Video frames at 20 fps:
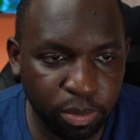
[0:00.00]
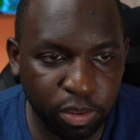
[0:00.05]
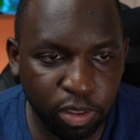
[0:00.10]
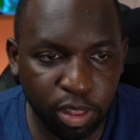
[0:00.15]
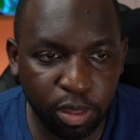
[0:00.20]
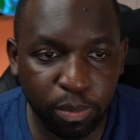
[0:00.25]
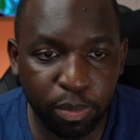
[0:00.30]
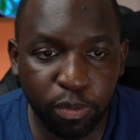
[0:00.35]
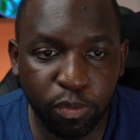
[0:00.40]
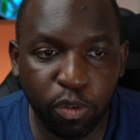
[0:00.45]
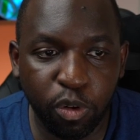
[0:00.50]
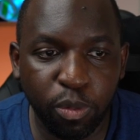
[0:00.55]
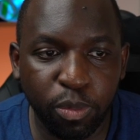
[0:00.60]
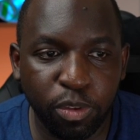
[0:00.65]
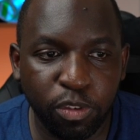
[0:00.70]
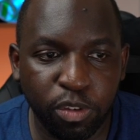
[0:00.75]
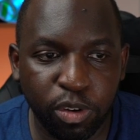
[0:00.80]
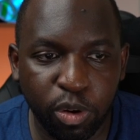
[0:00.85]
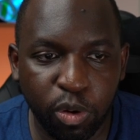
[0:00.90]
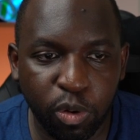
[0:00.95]
So the
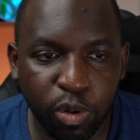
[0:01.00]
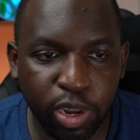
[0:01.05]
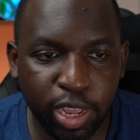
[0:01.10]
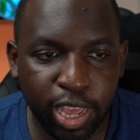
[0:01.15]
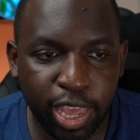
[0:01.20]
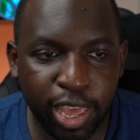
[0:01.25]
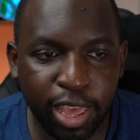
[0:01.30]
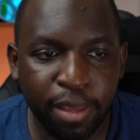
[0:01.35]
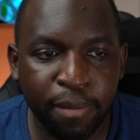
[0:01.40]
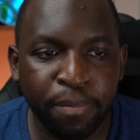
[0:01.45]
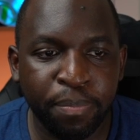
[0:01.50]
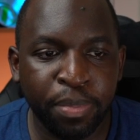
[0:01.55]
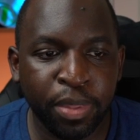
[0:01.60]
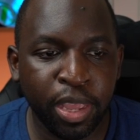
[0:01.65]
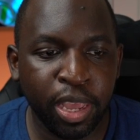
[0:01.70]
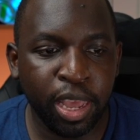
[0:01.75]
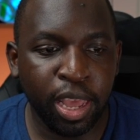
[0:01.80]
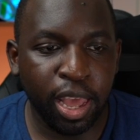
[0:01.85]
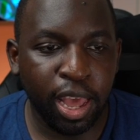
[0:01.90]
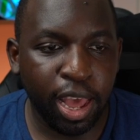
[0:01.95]
performance recording here,
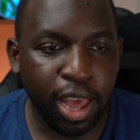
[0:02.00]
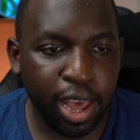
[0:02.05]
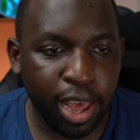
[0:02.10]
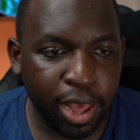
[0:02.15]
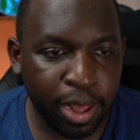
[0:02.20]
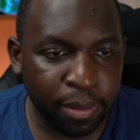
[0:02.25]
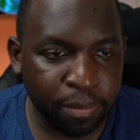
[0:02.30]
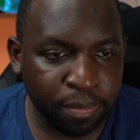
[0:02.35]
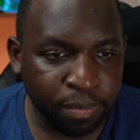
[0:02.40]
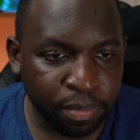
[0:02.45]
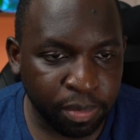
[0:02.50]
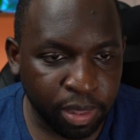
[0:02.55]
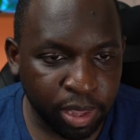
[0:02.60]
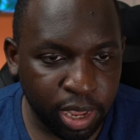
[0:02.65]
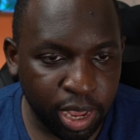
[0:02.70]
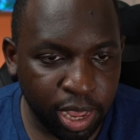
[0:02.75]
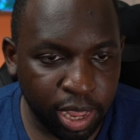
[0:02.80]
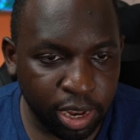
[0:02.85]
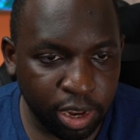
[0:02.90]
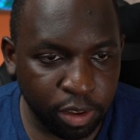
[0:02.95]
um,
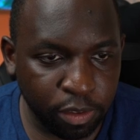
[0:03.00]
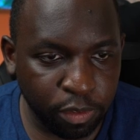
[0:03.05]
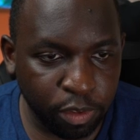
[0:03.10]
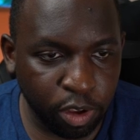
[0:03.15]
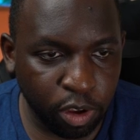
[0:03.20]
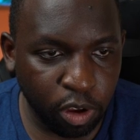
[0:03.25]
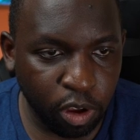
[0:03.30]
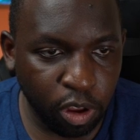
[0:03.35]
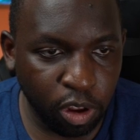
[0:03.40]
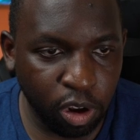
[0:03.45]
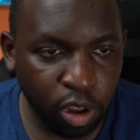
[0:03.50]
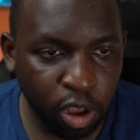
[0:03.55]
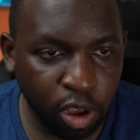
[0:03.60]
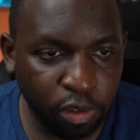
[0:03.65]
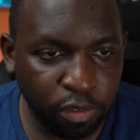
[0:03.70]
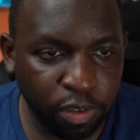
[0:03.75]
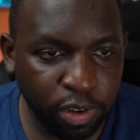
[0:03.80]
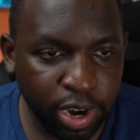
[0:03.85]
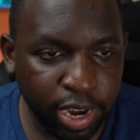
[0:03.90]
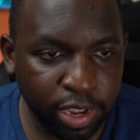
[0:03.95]
and you've got on
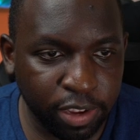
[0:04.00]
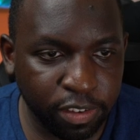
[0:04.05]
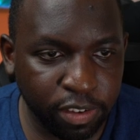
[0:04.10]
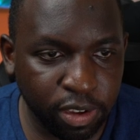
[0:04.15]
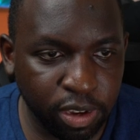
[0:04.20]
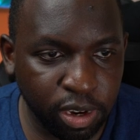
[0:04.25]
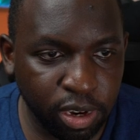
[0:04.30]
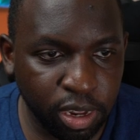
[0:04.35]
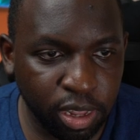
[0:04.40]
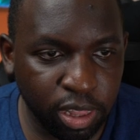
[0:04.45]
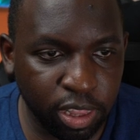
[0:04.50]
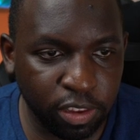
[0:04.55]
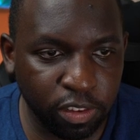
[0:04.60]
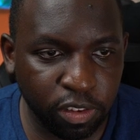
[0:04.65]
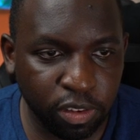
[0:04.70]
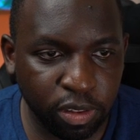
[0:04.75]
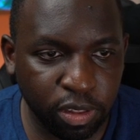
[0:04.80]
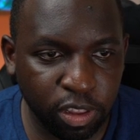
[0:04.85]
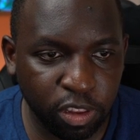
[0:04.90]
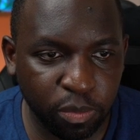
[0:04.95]
hover action.
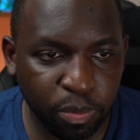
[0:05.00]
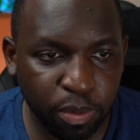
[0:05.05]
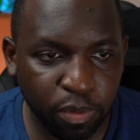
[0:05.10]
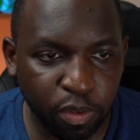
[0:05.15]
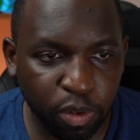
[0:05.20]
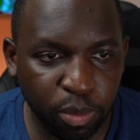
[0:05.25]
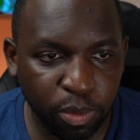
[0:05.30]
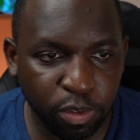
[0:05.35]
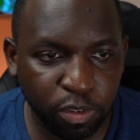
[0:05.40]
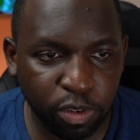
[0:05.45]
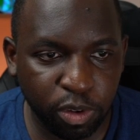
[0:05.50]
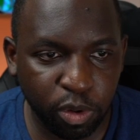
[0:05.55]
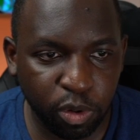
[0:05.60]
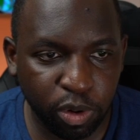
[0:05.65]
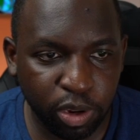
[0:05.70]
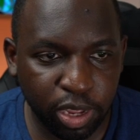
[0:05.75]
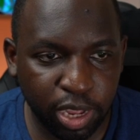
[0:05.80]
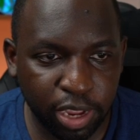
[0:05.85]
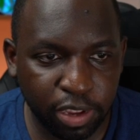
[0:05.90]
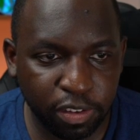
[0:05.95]
This this performance
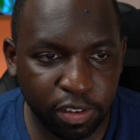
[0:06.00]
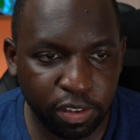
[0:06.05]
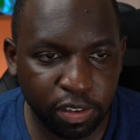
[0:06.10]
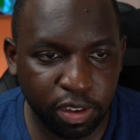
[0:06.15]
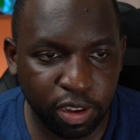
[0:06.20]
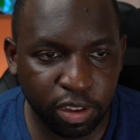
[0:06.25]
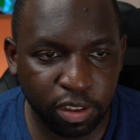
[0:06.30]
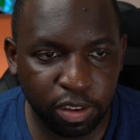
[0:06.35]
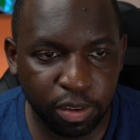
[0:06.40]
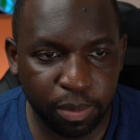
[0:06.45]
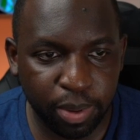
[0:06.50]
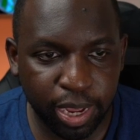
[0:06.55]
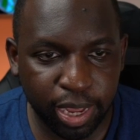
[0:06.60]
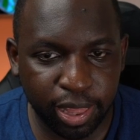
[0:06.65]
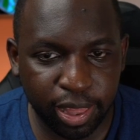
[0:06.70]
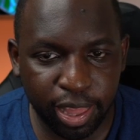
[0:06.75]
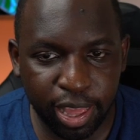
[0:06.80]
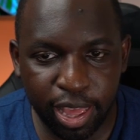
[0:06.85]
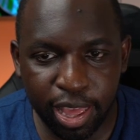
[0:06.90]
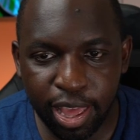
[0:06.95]
recording actually started back
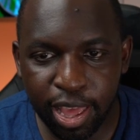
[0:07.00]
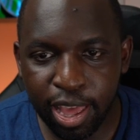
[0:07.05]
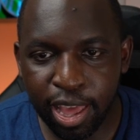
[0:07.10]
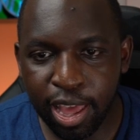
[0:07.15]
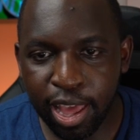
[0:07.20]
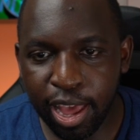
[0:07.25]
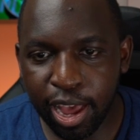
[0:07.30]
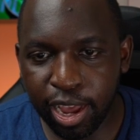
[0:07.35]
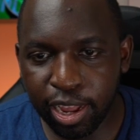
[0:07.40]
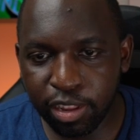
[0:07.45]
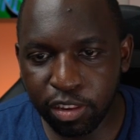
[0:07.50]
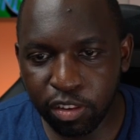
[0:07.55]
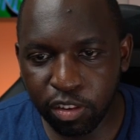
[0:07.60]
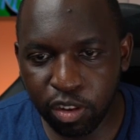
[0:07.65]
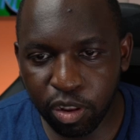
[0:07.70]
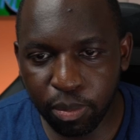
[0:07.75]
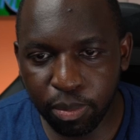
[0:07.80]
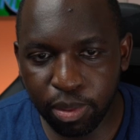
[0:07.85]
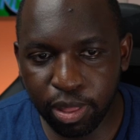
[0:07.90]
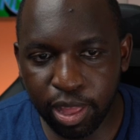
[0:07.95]
there and
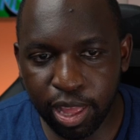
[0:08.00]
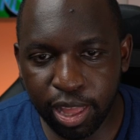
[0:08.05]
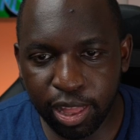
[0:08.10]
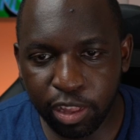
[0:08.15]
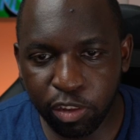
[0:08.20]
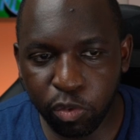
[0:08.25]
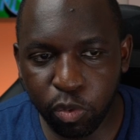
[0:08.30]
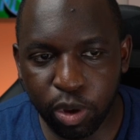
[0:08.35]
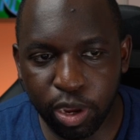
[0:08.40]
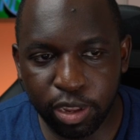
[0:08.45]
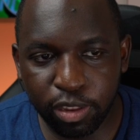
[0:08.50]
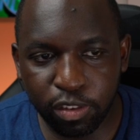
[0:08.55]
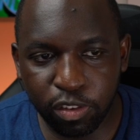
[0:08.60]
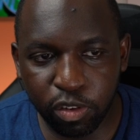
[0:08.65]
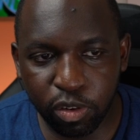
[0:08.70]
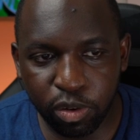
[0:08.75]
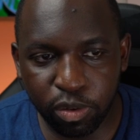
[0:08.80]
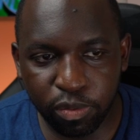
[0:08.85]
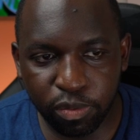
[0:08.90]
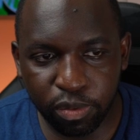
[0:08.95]
stopped there. That's why it's
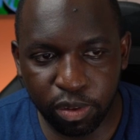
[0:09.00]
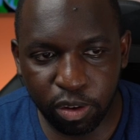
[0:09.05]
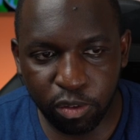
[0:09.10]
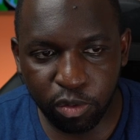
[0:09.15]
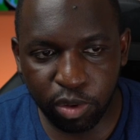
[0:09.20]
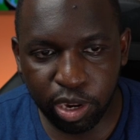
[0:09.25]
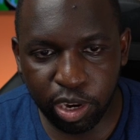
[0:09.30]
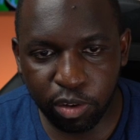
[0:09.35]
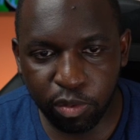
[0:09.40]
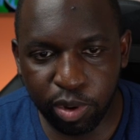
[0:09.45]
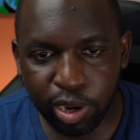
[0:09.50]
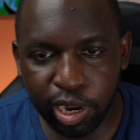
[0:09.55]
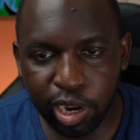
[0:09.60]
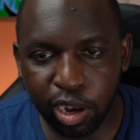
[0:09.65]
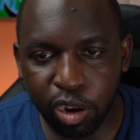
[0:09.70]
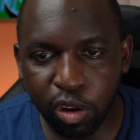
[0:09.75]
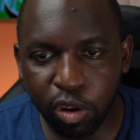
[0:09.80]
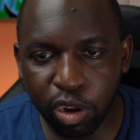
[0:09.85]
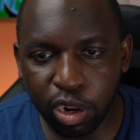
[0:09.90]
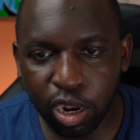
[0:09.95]
sort of a really, really
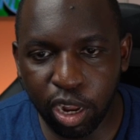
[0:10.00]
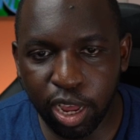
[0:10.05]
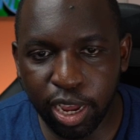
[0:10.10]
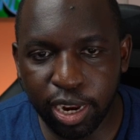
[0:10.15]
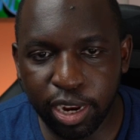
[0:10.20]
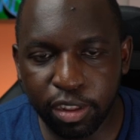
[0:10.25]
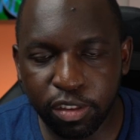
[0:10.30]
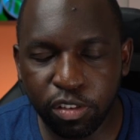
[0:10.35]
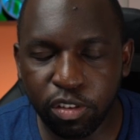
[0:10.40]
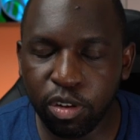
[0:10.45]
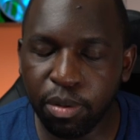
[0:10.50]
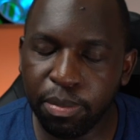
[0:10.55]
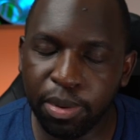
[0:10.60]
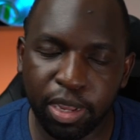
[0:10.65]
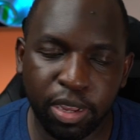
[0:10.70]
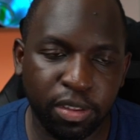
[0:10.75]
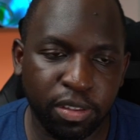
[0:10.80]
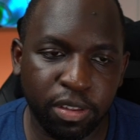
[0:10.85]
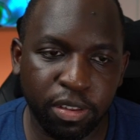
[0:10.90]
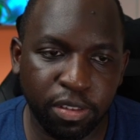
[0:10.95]
long line. It's not
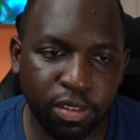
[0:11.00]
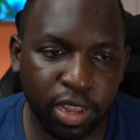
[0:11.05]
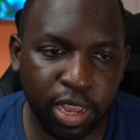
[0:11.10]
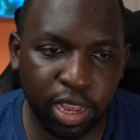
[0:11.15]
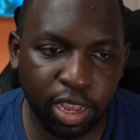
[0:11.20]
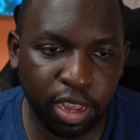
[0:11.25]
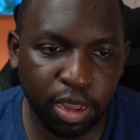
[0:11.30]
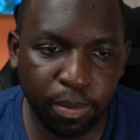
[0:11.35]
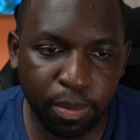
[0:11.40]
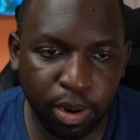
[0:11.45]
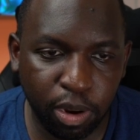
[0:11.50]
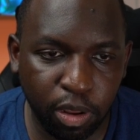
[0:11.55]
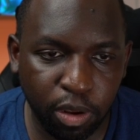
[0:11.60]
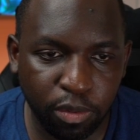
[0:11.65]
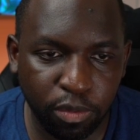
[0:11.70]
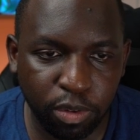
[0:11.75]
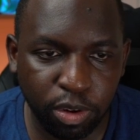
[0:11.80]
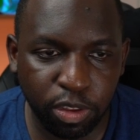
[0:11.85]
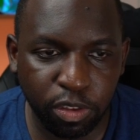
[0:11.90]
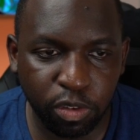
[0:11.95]
because it's taking up a lot
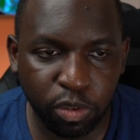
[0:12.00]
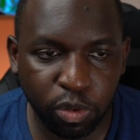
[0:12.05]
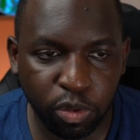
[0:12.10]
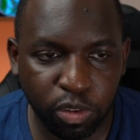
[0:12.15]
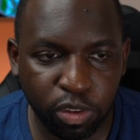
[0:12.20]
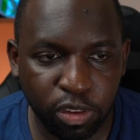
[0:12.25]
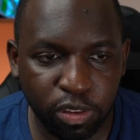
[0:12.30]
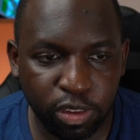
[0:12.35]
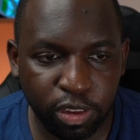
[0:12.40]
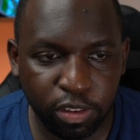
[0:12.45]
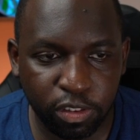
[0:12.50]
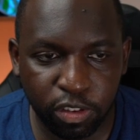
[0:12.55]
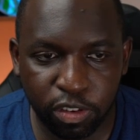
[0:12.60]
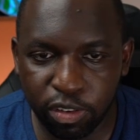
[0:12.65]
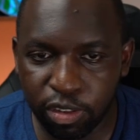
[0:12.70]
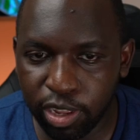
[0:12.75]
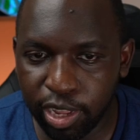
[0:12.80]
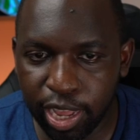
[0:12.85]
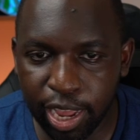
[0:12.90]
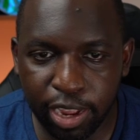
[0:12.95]
of resources. It's
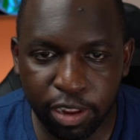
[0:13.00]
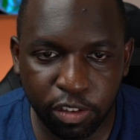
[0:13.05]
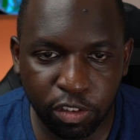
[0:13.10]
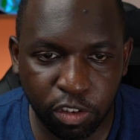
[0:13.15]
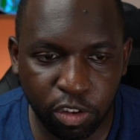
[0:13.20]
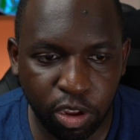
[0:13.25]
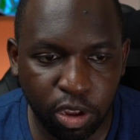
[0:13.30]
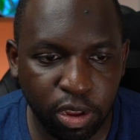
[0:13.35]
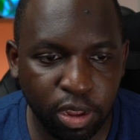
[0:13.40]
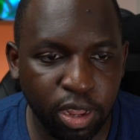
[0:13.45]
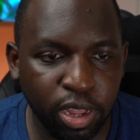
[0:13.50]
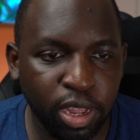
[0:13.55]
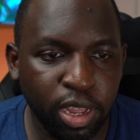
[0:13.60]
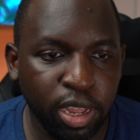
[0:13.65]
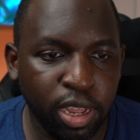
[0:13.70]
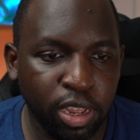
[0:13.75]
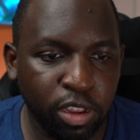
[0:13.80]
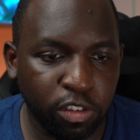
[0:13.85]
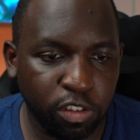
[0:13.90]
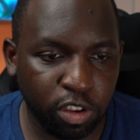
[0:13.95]
just a Gantt chart
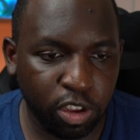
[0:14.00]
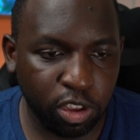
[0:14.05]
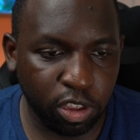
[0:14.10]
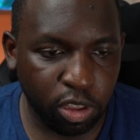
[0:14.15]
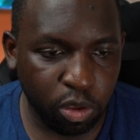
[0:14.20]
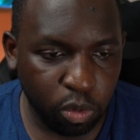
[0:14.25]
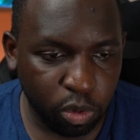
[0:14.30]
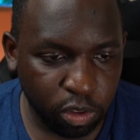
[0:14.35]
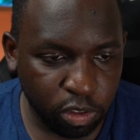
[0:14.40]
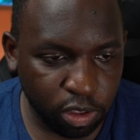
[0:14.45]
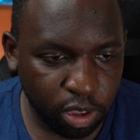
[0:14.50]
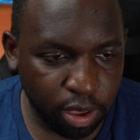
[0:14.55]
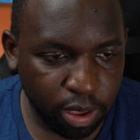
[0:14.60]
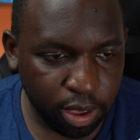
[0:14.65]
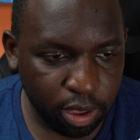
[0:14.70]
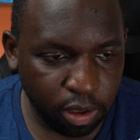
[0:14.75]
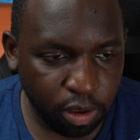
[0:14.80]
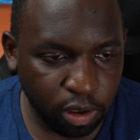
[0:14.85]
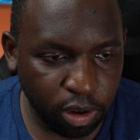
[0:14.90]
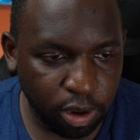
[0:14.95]
showing you what's
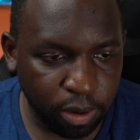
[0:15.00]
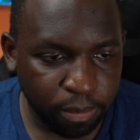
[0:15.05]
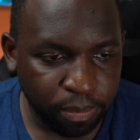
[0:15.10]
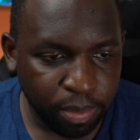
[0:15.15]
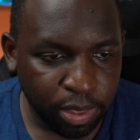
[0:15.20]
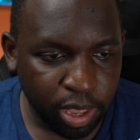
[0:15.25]
going on.